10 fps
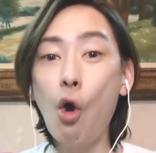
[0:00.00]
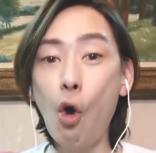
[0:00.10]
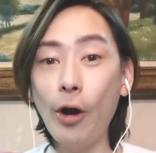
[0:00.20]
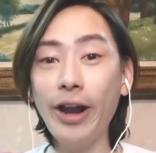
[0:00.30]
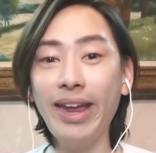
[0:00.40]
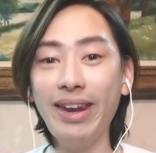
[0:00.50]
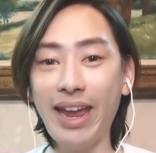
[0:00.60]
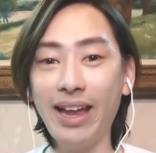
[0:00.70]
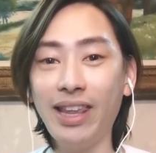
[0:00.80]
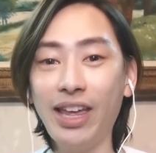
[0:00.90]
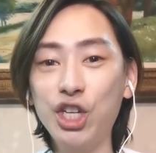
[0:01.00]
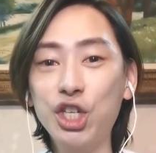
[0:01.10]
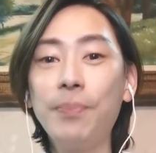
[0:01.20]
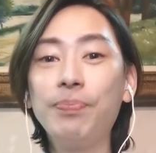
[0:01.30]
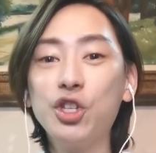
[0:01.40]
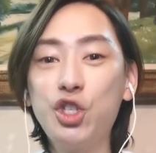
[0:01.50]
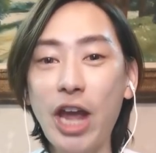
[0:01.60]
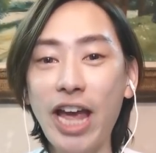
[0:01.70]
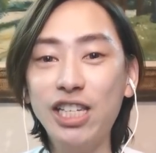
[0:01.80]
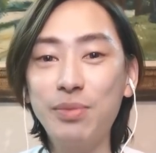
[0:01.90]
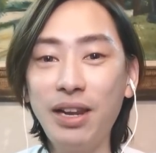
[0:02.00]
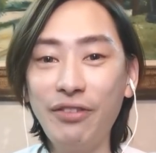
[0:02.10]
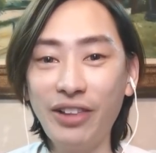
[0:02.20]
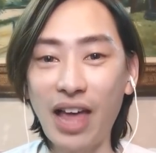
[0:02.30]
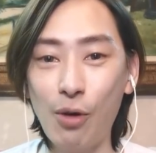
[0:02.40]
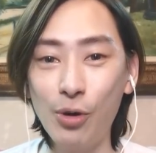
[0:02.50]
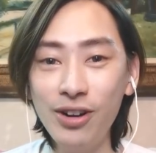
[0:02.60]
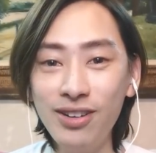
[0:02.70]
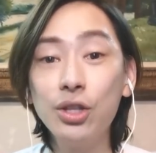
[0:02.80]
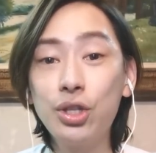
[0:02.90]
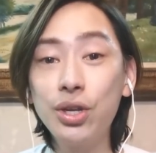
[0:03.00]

or in English, Jasmine Flower,